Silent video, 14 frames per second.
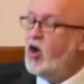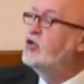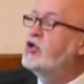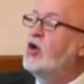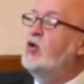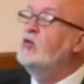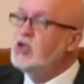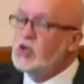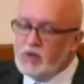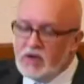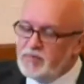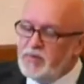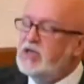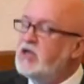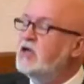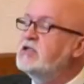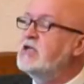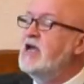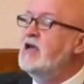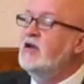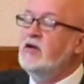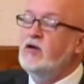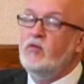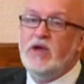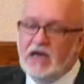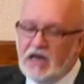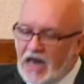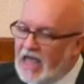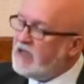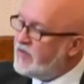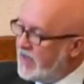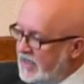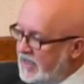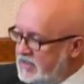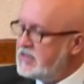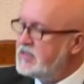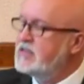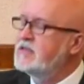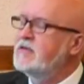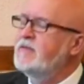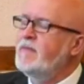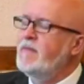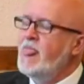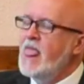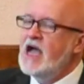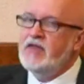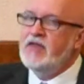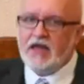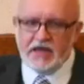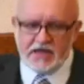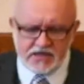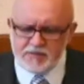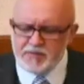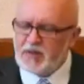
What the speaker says: don't do it because we are like this. And then he says, but